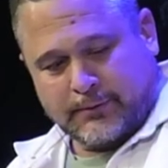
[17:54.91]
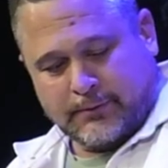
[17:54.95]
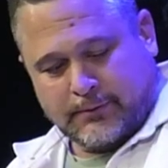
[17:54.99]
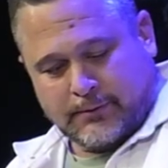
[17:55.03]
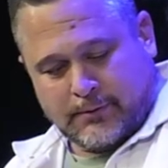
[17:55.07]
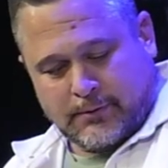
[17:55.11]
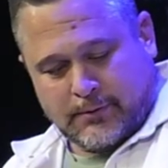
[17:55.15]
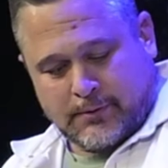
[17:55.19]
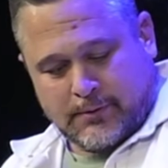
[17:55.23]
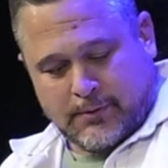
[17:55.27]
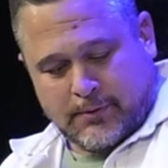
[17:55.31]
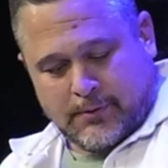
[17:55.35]
and
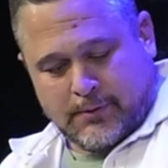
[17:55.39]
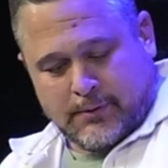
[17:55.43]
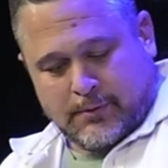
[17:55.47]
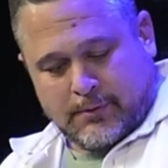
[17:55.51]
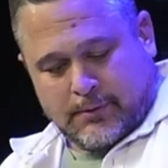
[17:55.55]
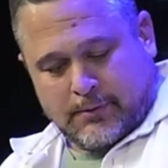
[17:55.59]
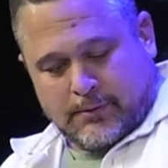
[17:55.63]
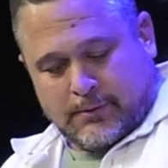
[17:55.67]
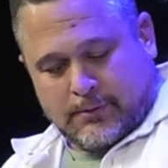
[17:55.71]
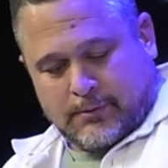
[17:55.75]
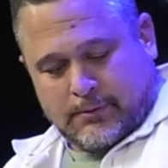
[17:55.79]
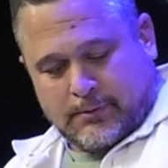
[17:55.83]

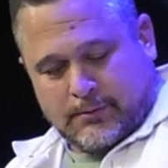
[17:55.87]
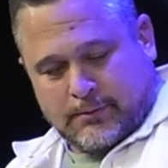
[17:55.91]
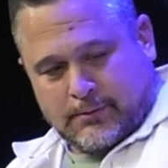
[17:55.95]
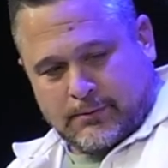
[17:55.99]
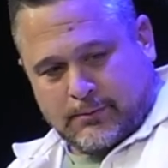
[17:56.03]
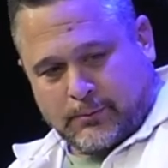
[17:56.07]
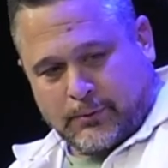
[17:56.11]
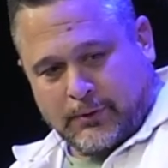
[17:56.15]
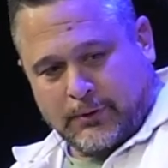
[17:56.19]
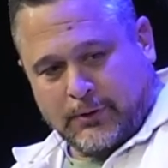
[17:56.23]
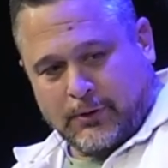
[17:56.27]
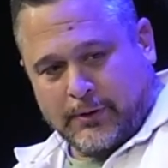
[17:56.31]

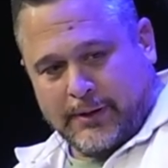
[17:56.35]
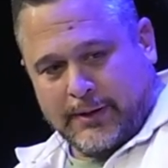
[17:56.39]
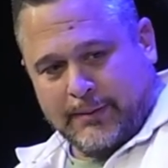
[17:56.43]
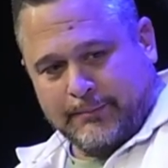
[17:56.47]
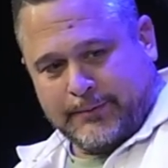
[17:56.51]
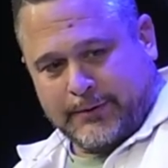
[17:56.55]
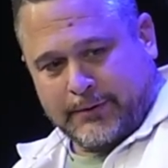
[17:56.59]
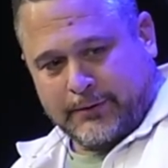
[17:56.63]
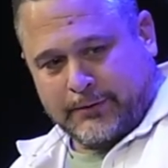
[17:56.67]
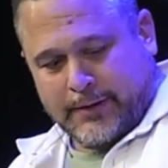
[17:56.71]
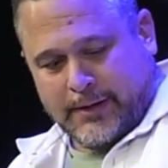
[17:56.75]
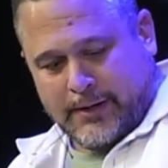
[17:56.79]
we're a little
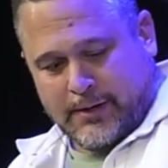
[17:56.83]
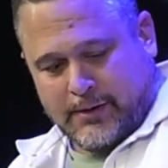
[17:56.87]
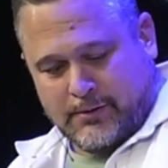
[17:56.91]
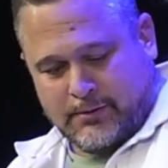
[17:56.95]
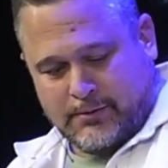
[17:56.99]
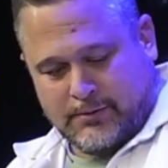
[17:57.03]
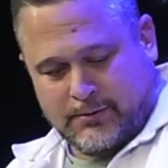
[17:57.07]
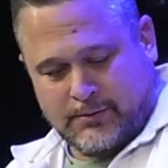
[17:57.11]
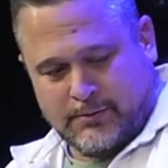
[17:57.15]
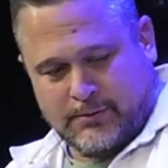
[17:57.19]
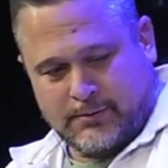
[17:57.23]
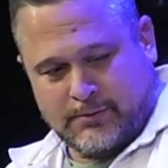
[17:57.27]
emptier now.